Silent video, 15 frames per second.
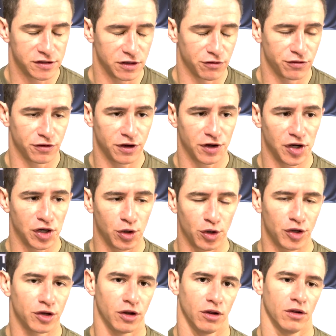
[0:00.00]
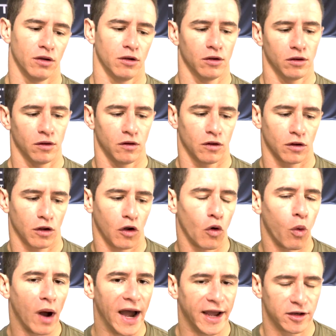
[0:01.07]
a very good
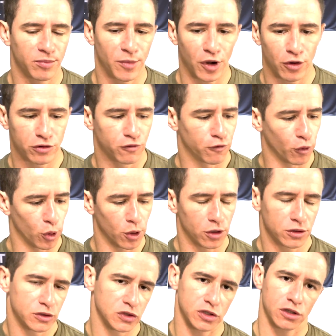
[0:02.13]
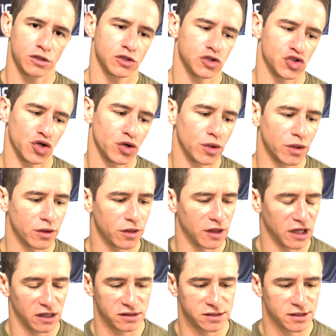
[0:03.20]
quiet mode for certain
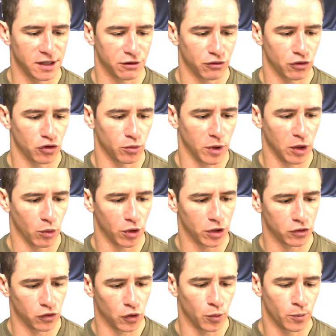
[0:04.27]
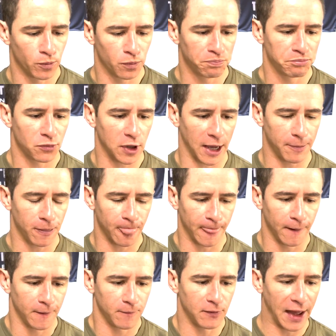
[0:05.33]
things that you may want to do. Okay.
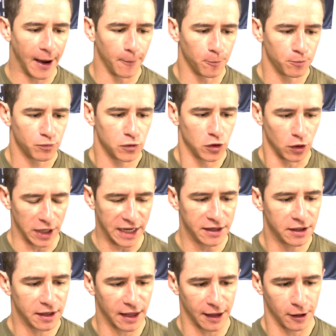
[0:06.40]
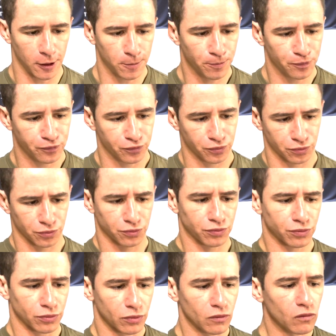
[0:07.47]
Now your indicator,
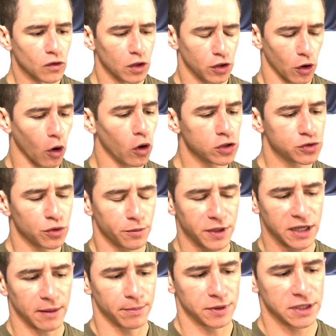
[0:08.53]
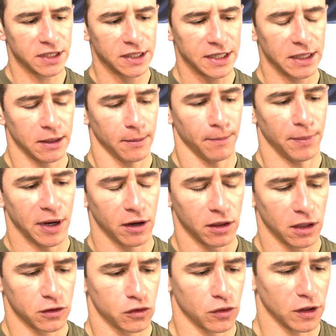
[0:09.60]
your holes will be completely
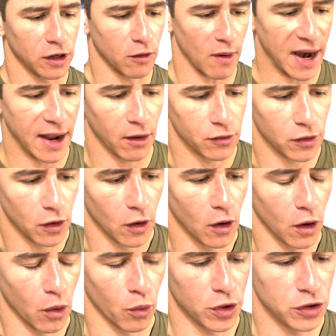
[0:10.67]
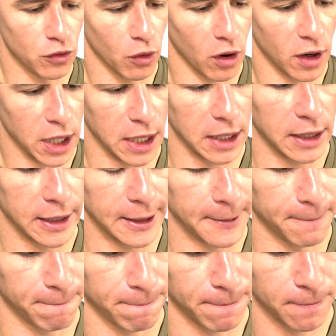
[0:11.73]
parallel to the ground when you are
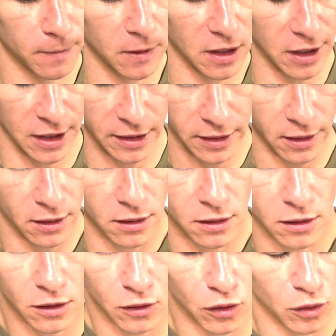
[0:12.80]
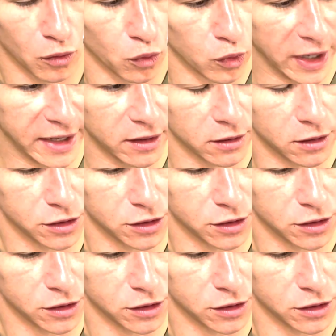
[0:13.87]
in regular